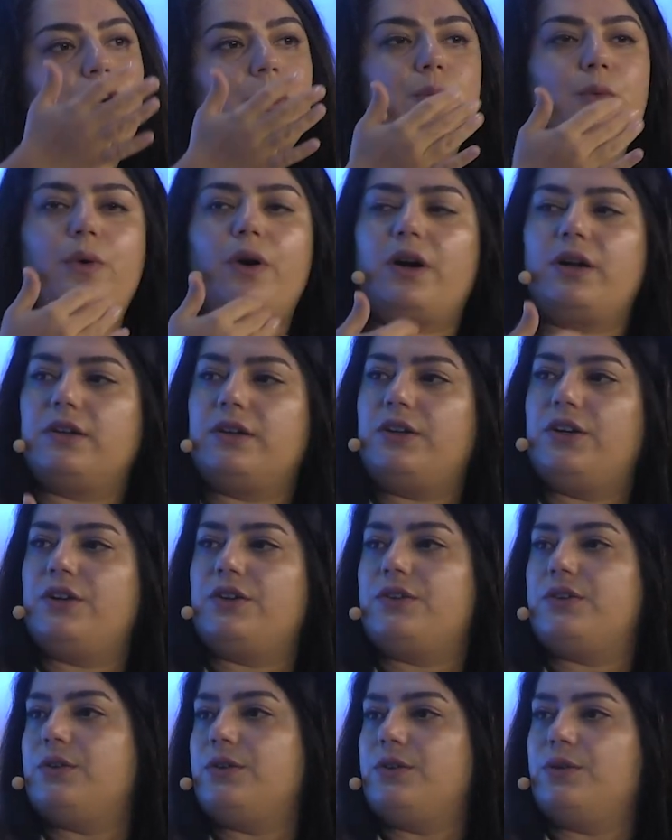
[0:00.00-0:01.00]
1, tier
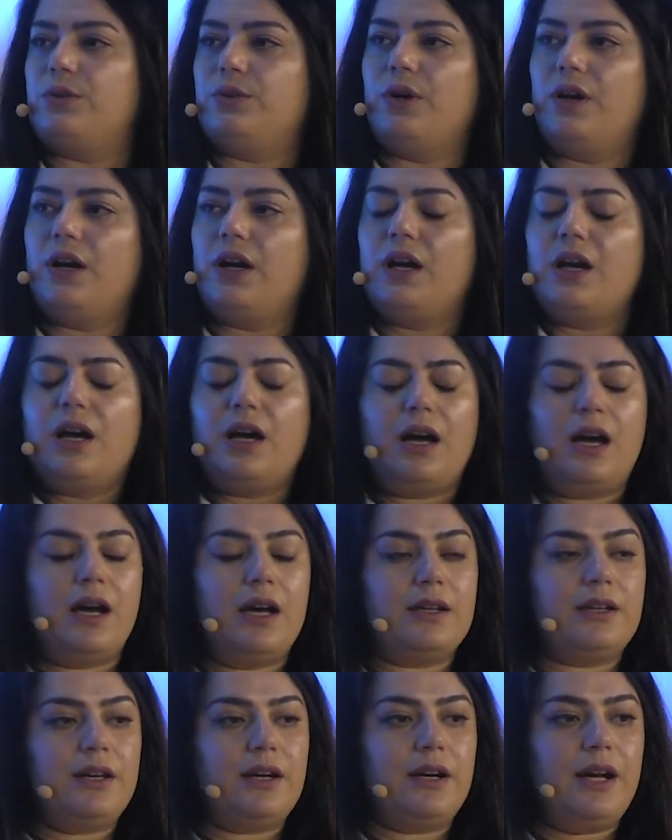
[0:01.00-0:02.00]
2,
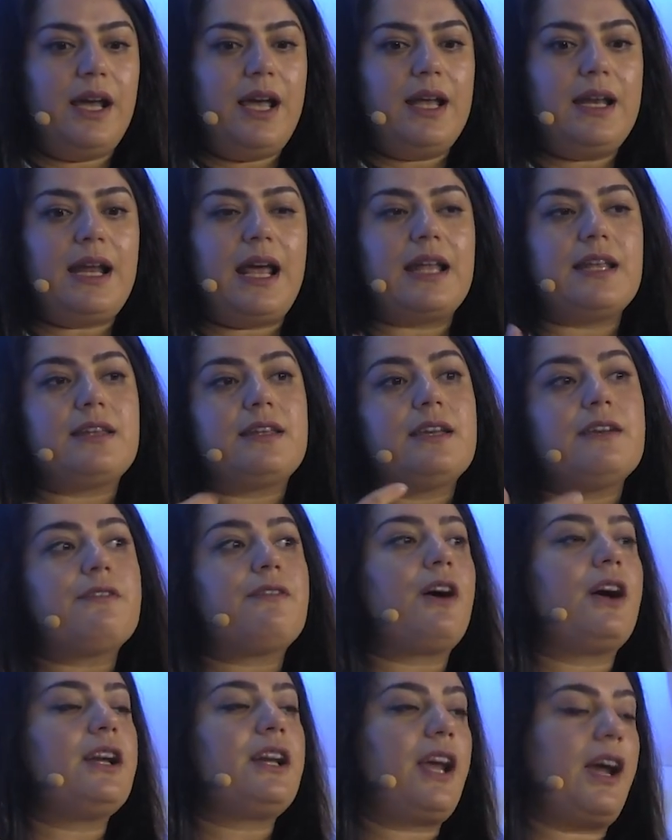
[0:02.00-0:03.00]
tier N, and
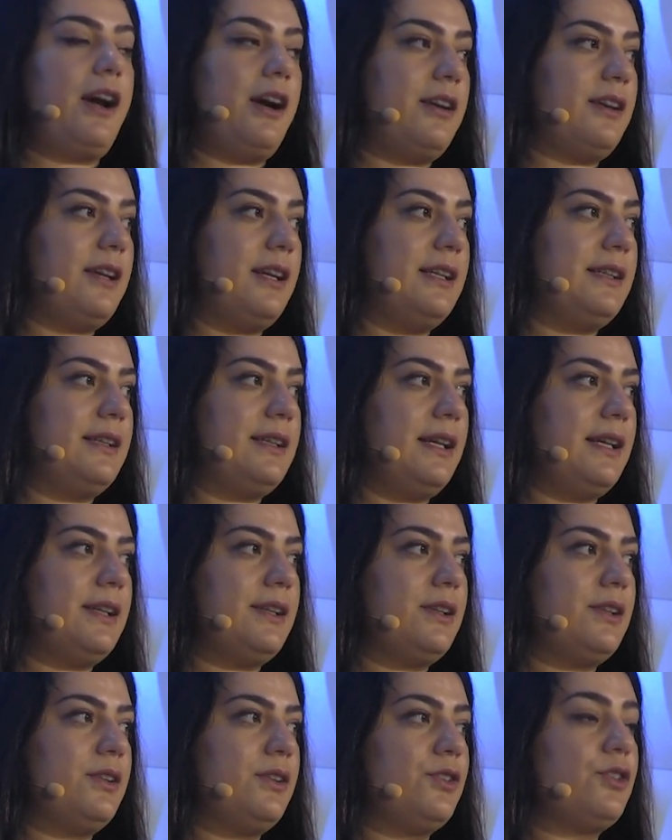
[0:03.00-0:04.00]
define characteristics.
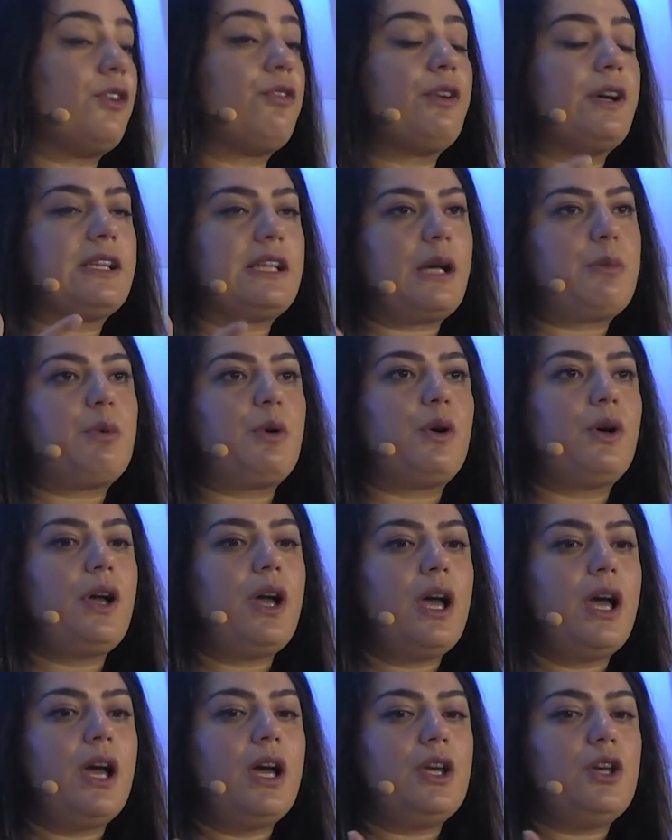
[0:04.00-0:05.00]
So for example,
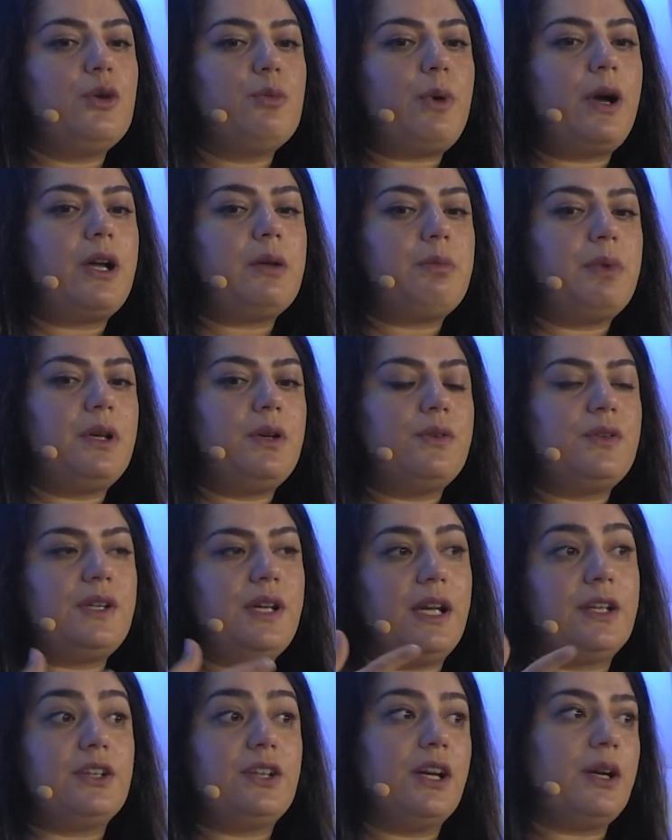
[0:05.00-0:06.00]
you might be
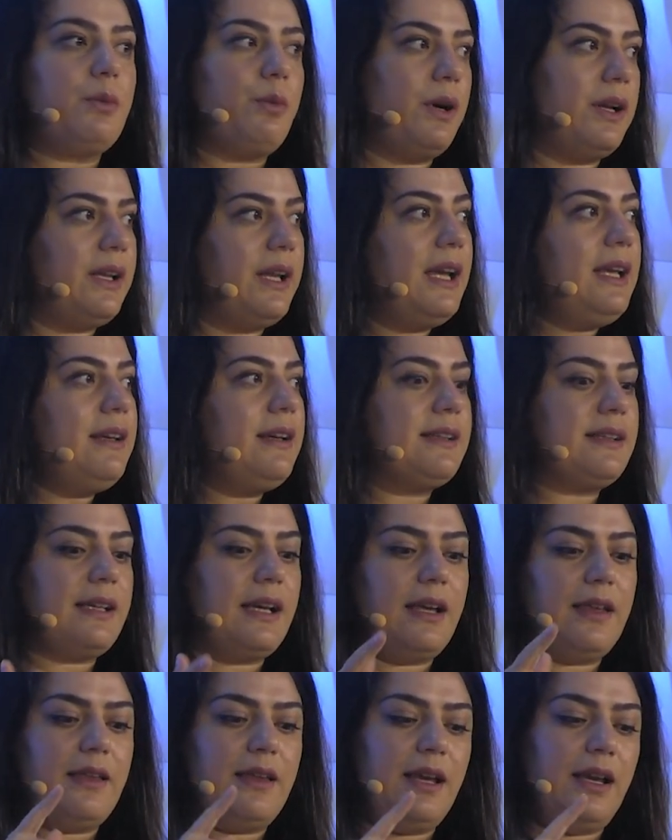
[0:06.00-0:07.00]
using a tier 1 data
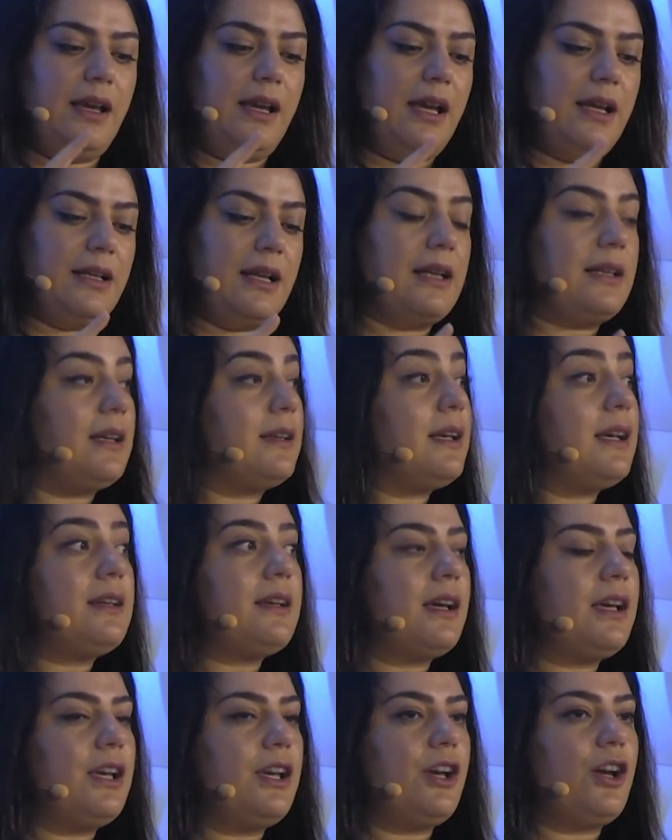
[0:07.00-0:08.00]
set, thinking that the
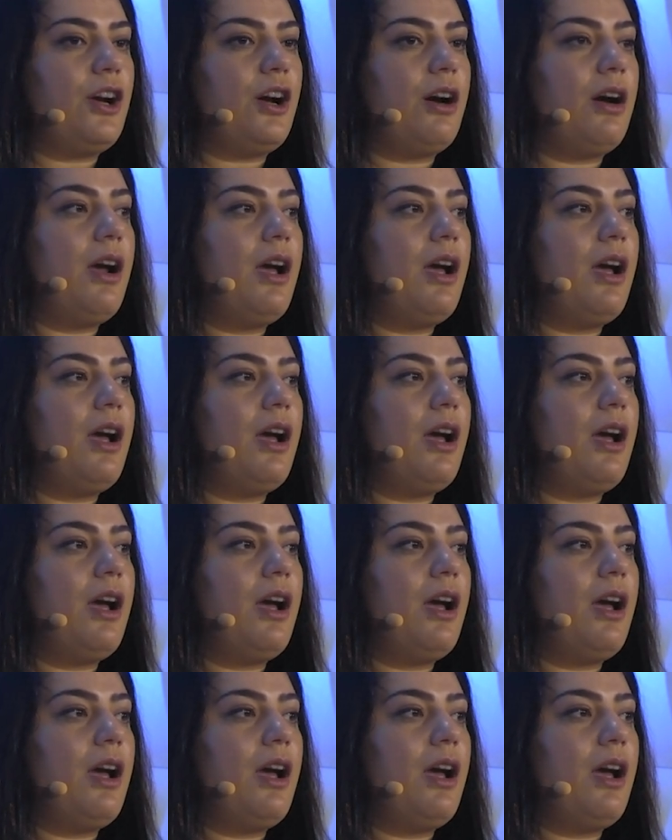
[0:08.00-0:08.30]
data here